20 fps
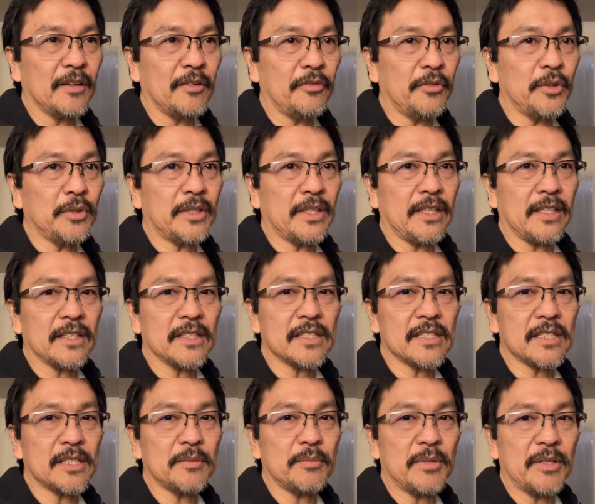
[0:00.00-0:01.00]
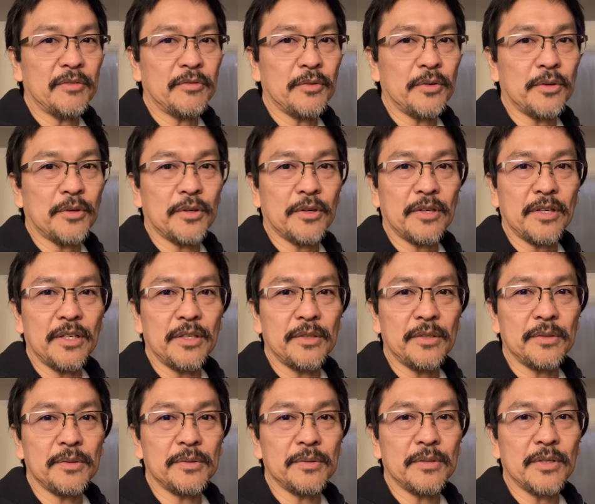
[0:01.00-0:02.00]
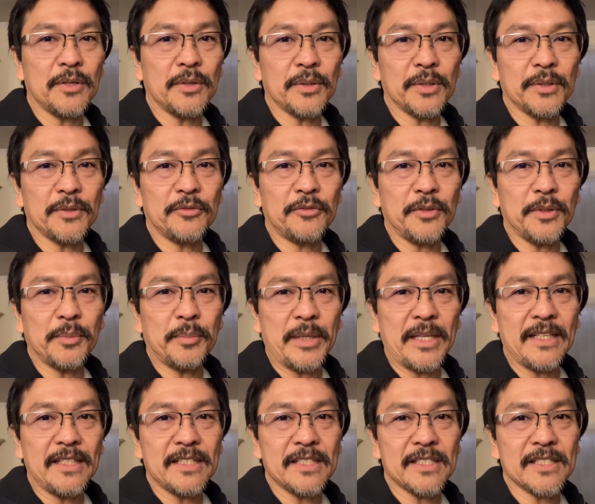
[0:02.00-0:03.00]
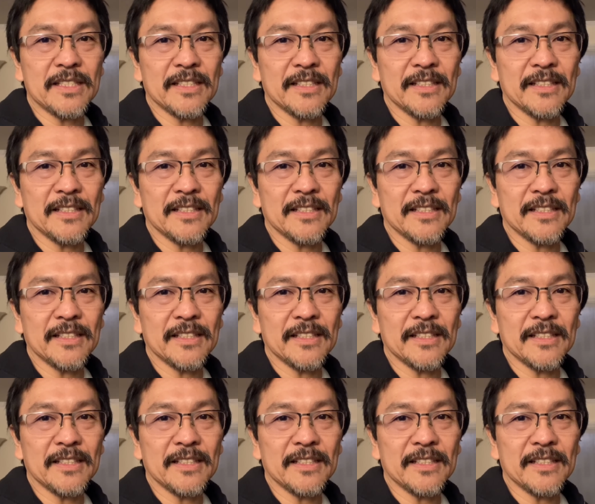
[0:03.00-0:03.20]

few things before you go to the Philippines.